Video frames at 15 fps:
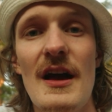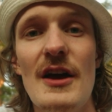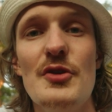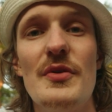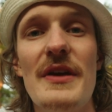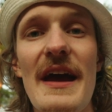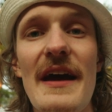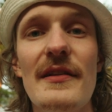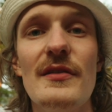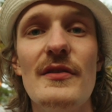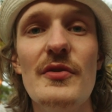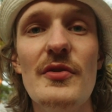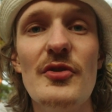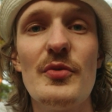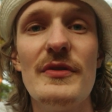You can't
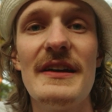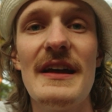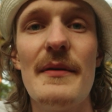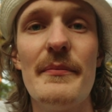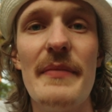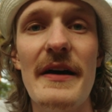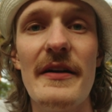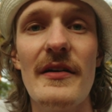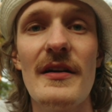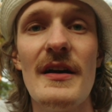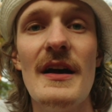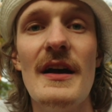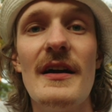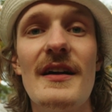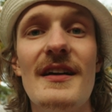lose when you're getting better
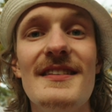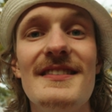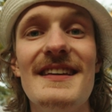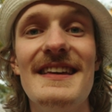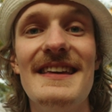because the